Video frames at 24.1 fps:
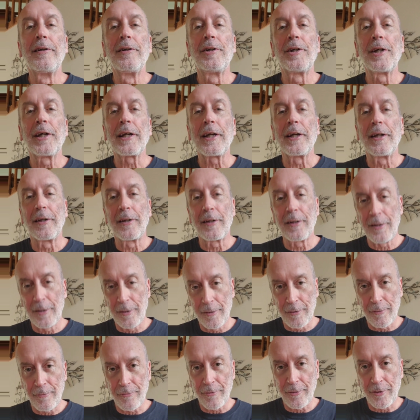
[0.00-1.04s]
chicken
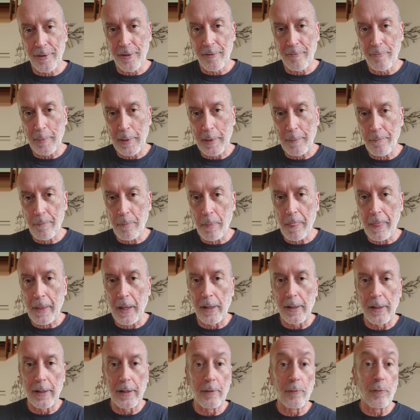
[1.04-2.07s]
here in front of me.
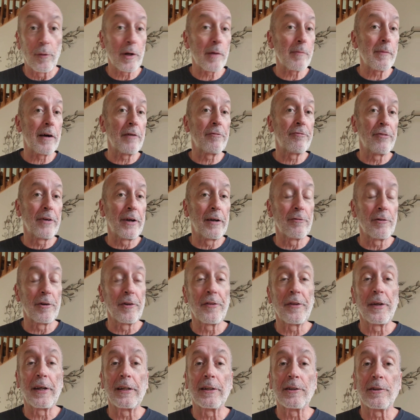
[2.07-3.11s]
One of my
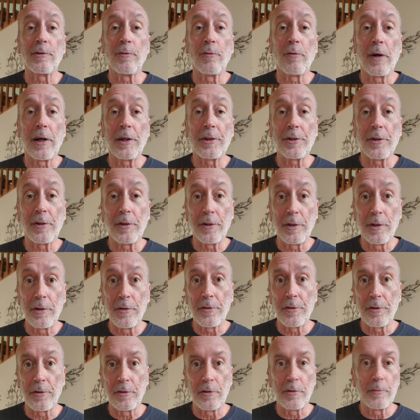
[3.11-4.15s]
favorite things to watch on
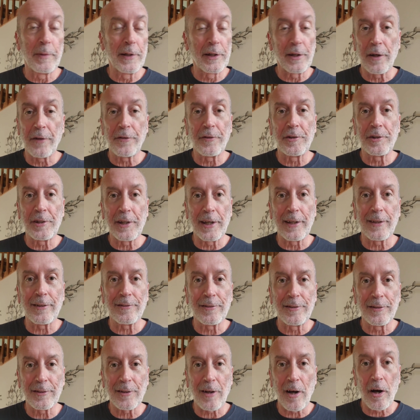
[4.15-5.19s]
YouTube and other
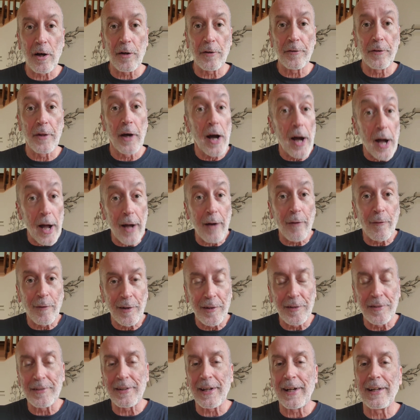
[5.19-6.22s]
channels is called The Hot
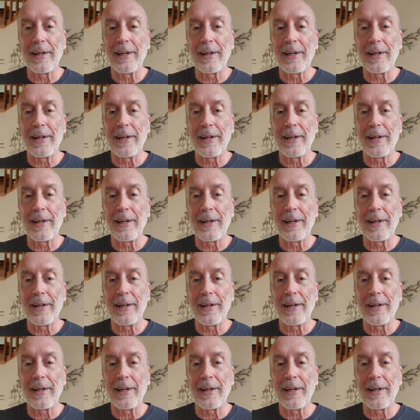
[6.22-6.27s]
Ones.